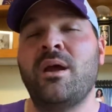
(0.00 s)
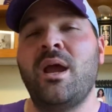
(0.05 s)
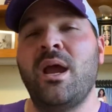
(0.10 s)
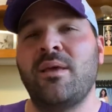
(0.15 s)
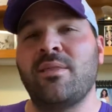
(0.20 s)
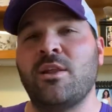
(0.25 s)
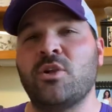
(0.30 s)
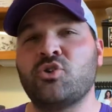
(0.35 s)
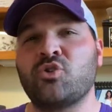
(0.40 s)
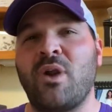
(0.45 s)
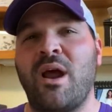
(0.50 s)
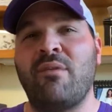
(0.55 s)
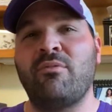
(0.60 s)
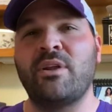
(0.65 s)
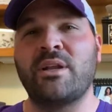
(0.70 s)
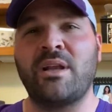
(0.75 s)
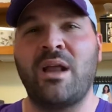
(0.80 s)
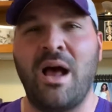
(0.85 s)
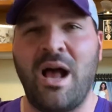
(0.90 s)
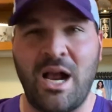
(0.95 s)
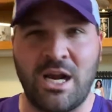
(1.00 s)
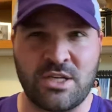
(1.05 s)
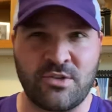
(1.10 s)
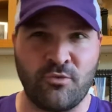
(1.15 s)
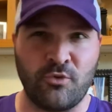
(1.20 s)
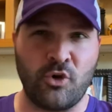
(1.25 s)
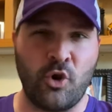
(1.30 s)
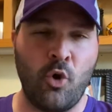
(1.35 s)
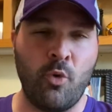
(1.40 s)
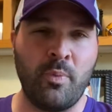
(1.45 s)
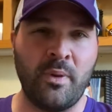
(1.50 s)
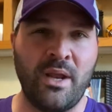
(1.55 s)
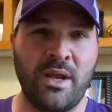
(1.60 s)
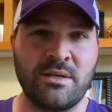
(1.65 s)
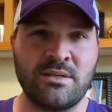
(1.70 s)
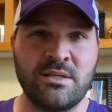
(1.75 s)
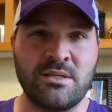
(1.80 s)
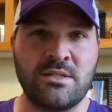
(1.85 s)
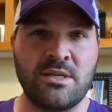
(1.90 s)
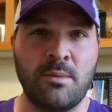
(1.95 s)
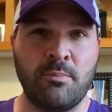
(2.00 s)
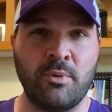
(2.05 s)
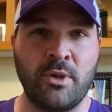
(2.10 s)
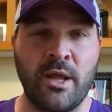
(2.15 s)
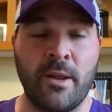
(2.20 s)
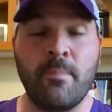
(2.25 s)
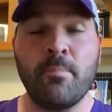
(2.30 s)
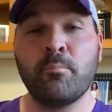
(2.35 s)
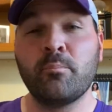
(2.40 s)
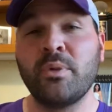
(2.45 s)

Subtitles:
and then traveling to Oxford to open SEC play.